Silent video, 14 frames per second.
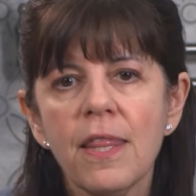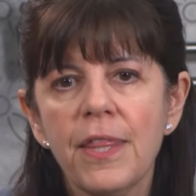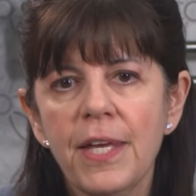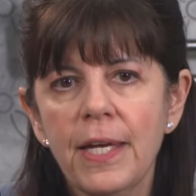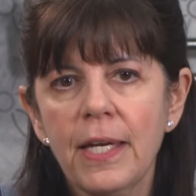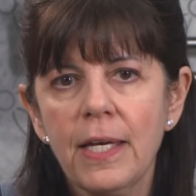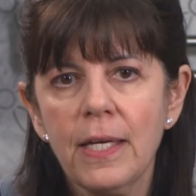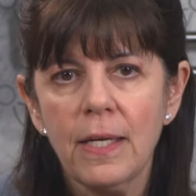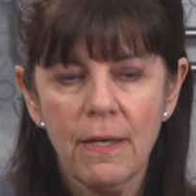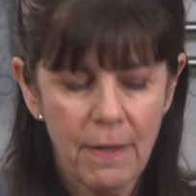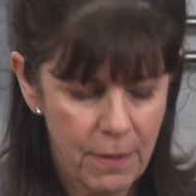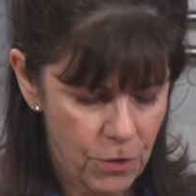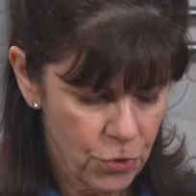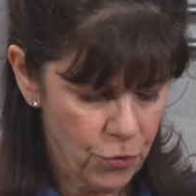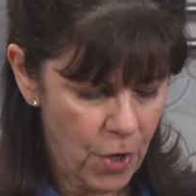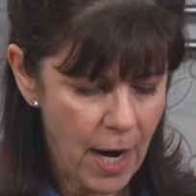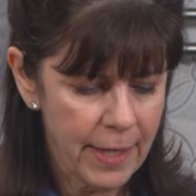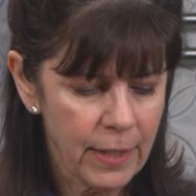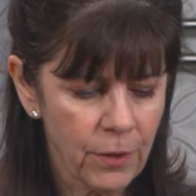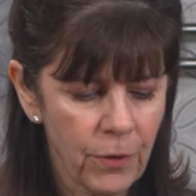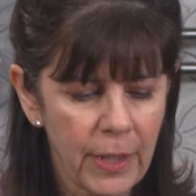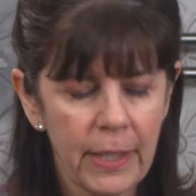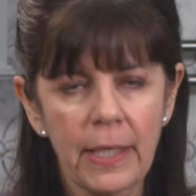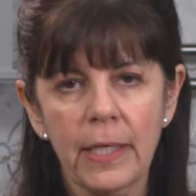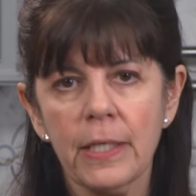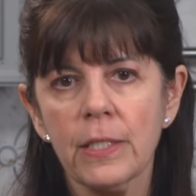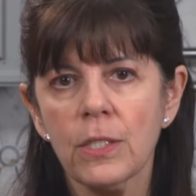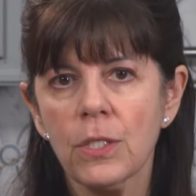the dry
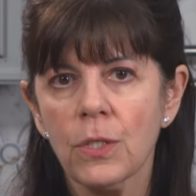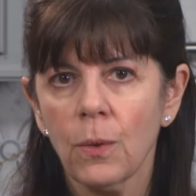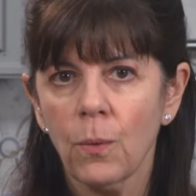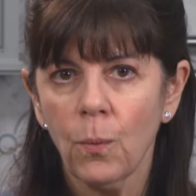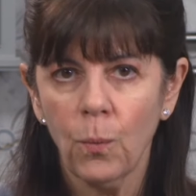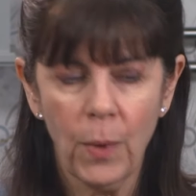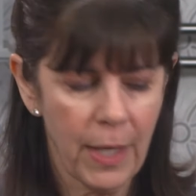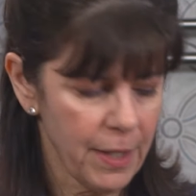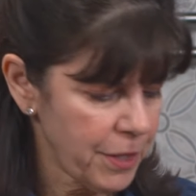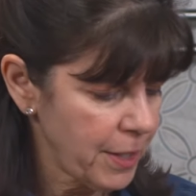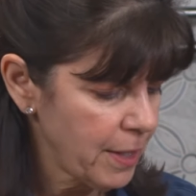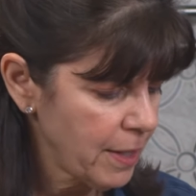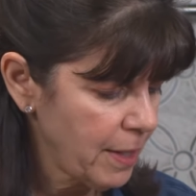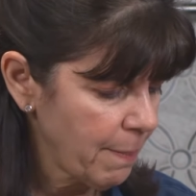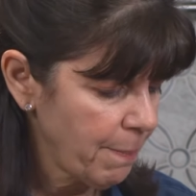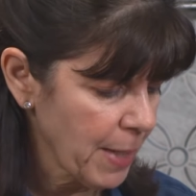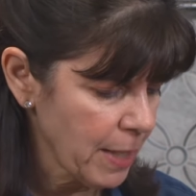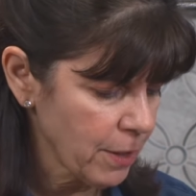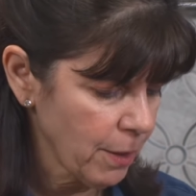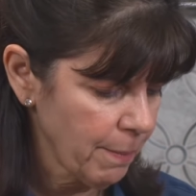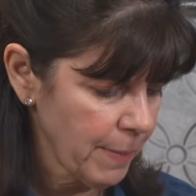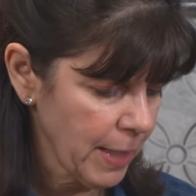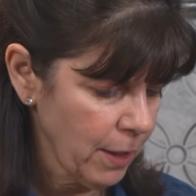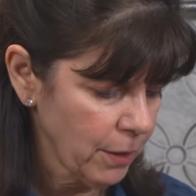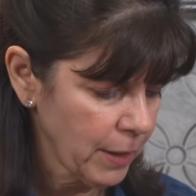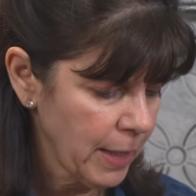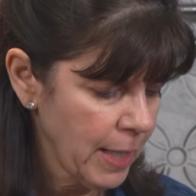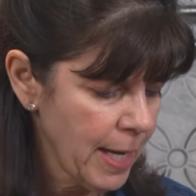ingredients with the
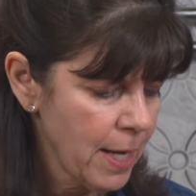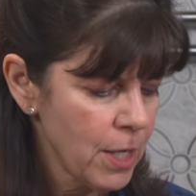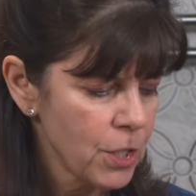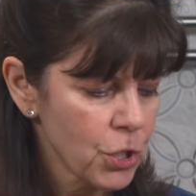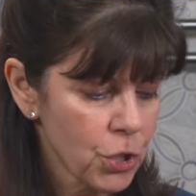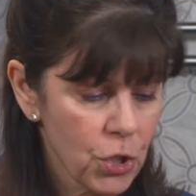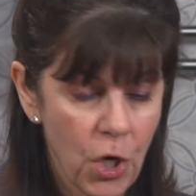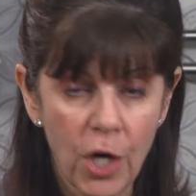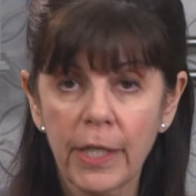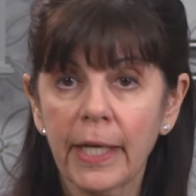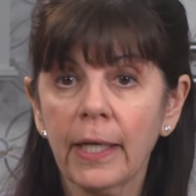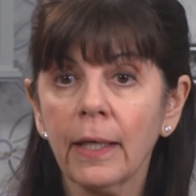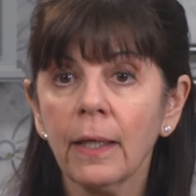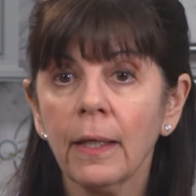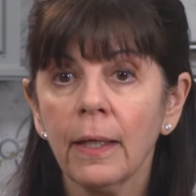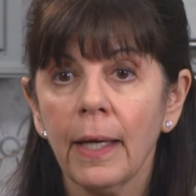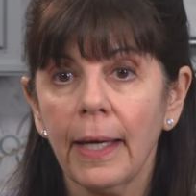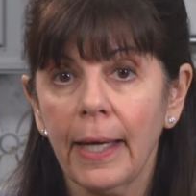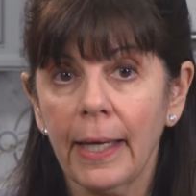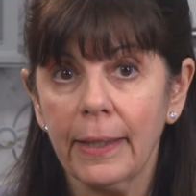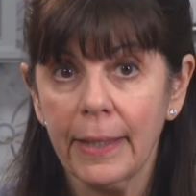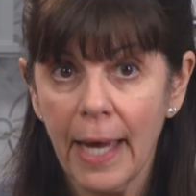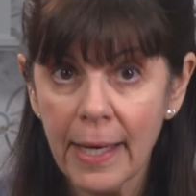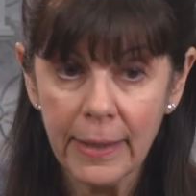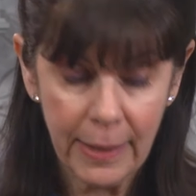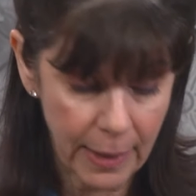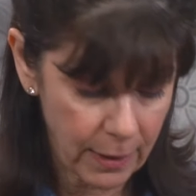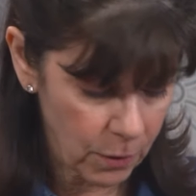buttermilk, starting and
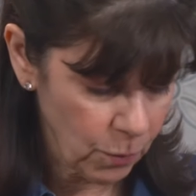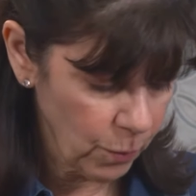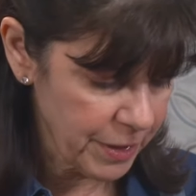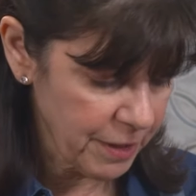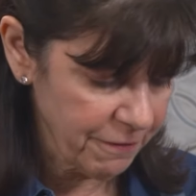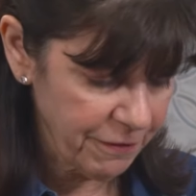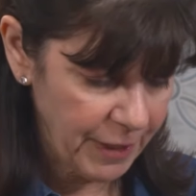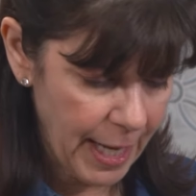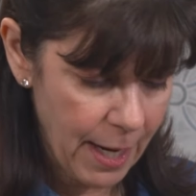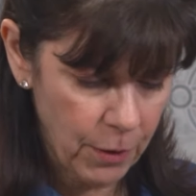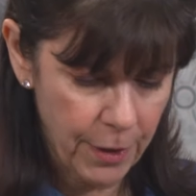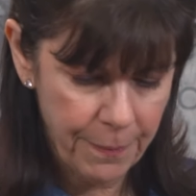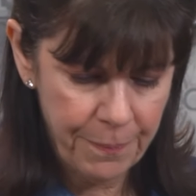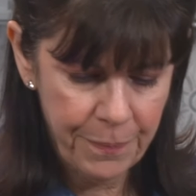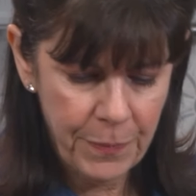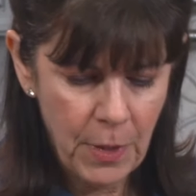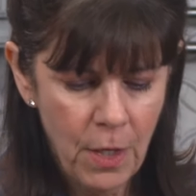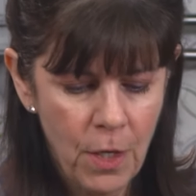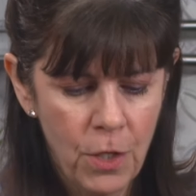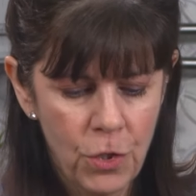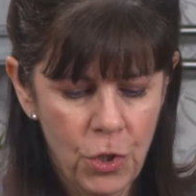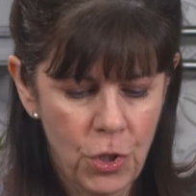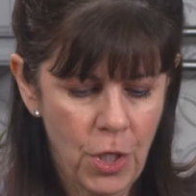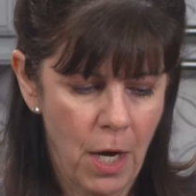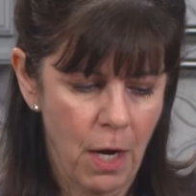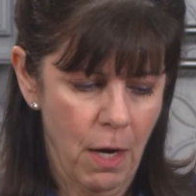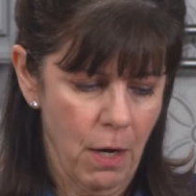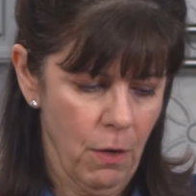ending with the flour.
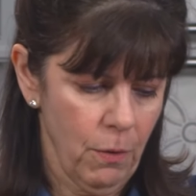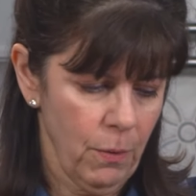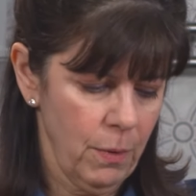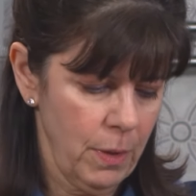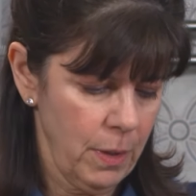So,